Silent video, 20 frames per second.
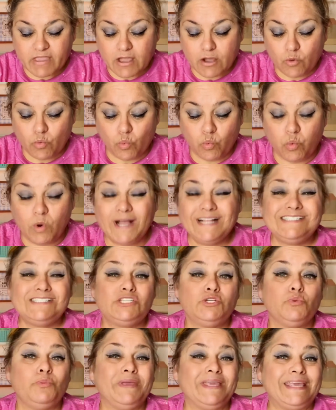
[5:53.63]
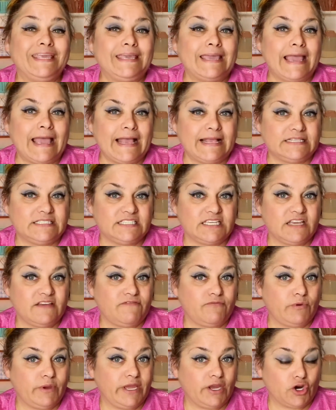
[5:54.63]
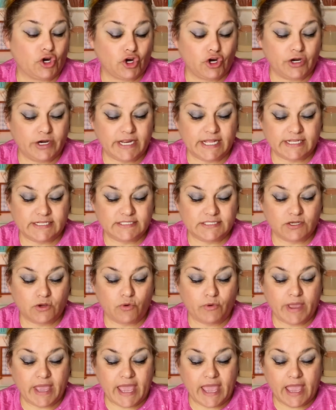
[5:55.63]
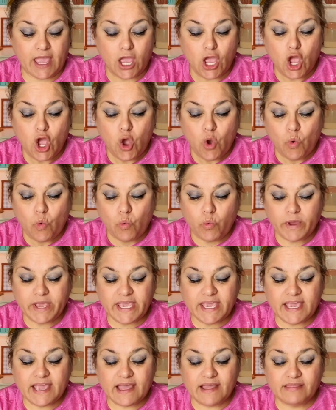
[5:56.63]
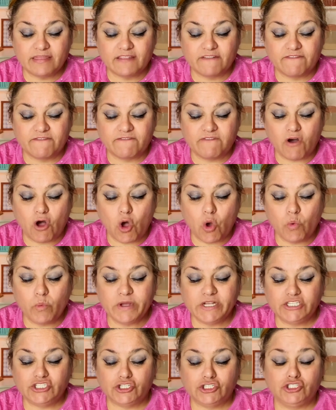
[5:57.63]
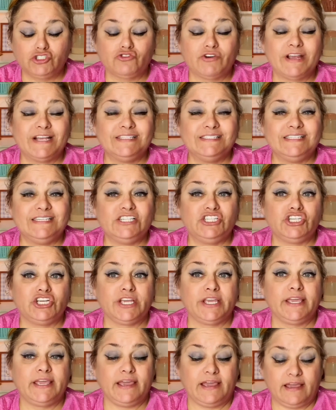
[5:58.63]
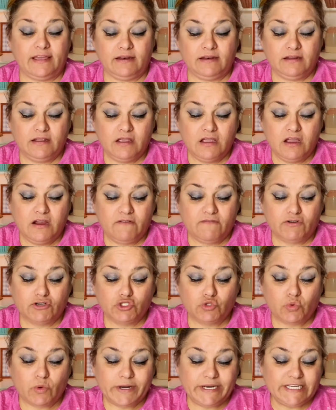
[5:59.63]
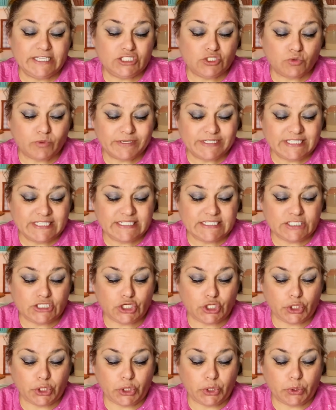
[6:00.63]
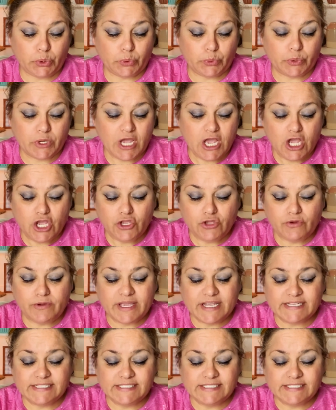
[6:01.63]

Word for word: what do we get if we earn it, okay? We get the Fall-Winter Transition Kit for 2022. You get